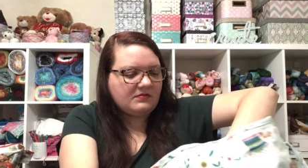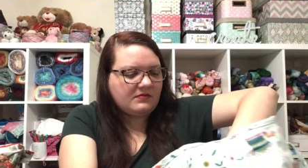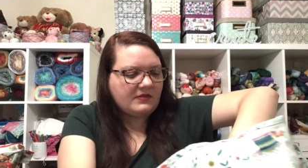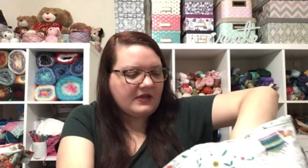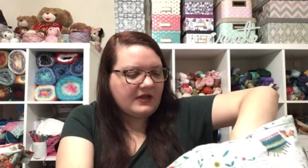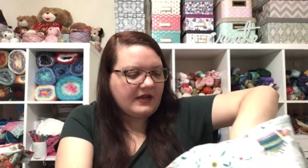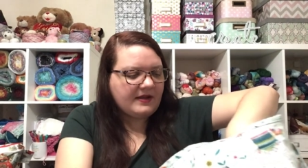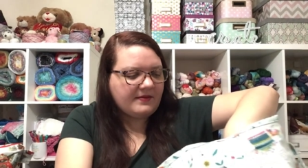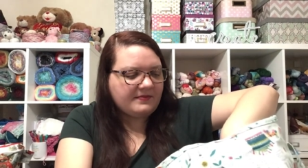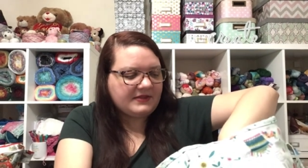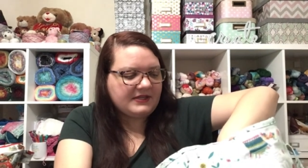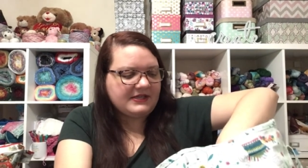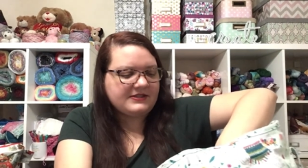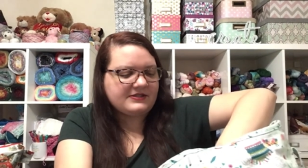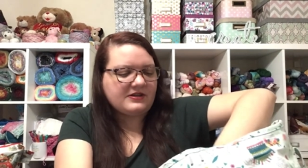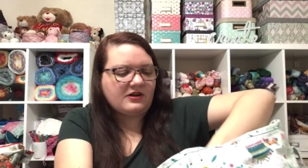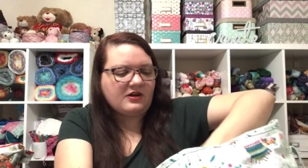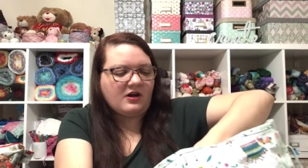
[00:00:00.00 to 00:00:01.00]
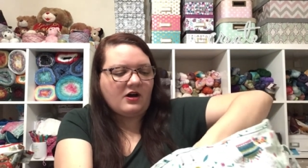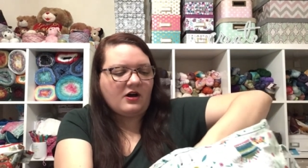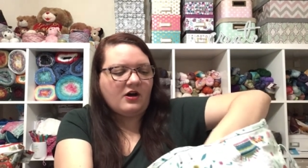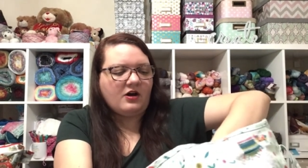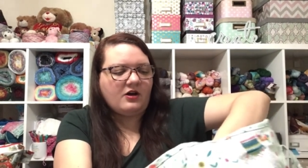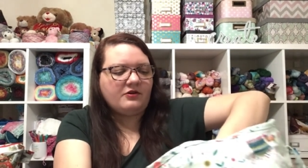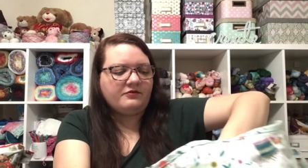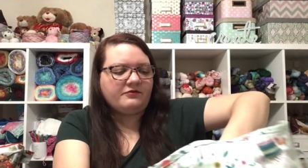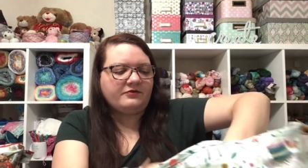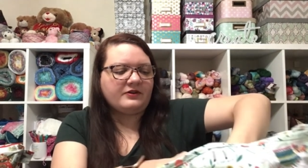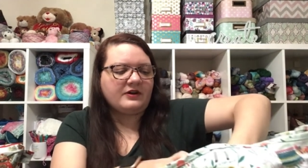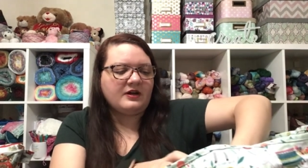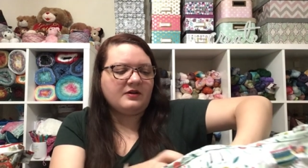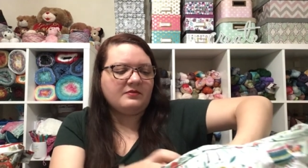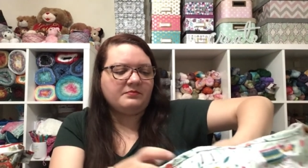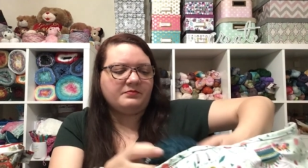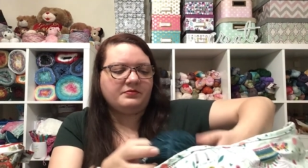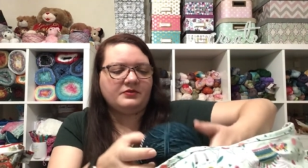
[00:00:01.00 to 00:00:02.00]
Um, these are all
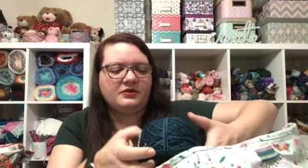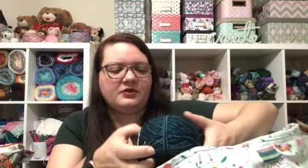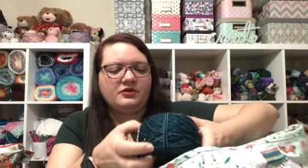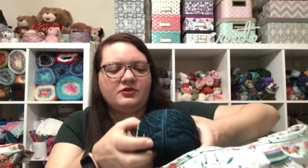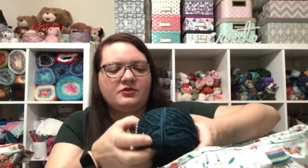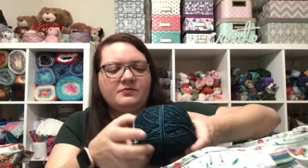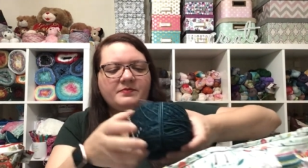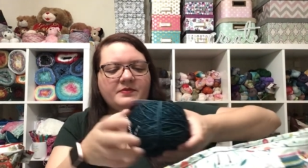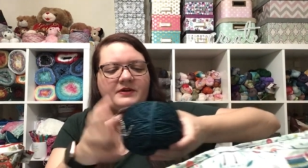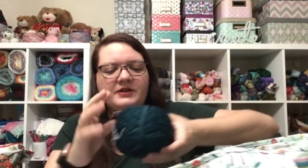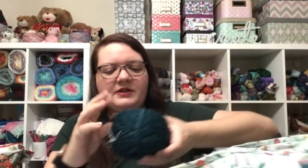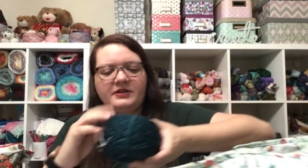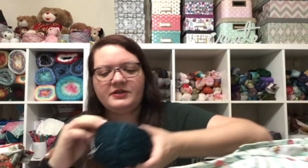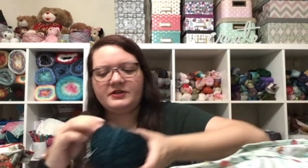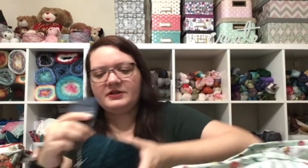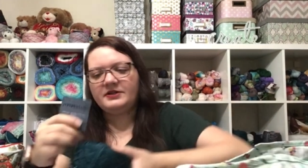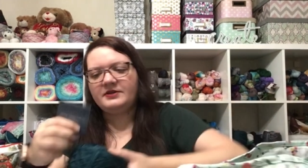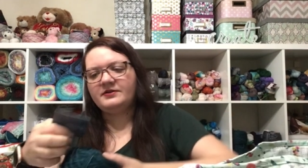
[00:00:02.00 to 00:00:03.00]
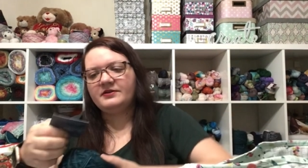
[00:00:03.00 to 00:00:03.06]
from Bluebird